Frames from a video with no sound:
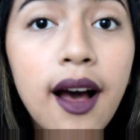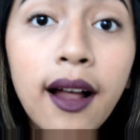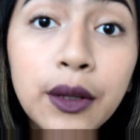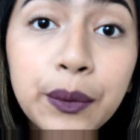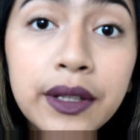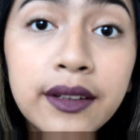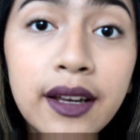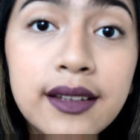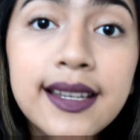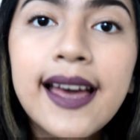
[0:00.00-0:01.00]
Halloween,
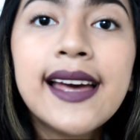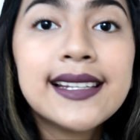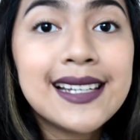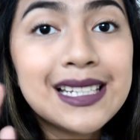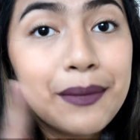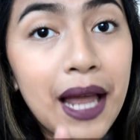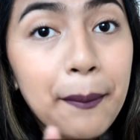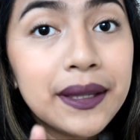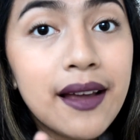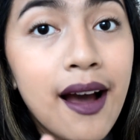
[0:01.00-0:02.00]
guys. Since
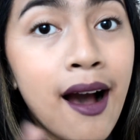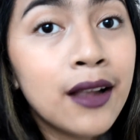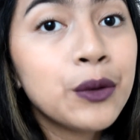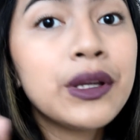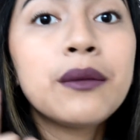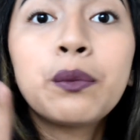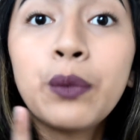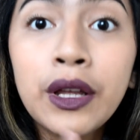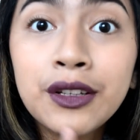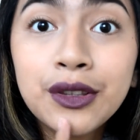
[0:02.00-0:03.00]
malapit na Halloween,
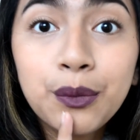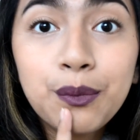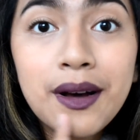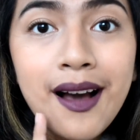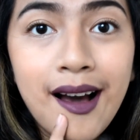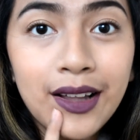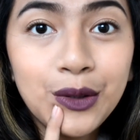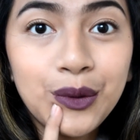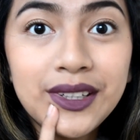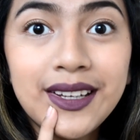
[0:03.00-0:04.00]
pwede itong pang
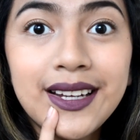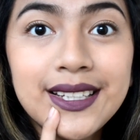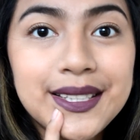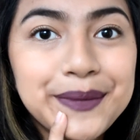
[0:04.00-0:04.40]
Halloween, guys.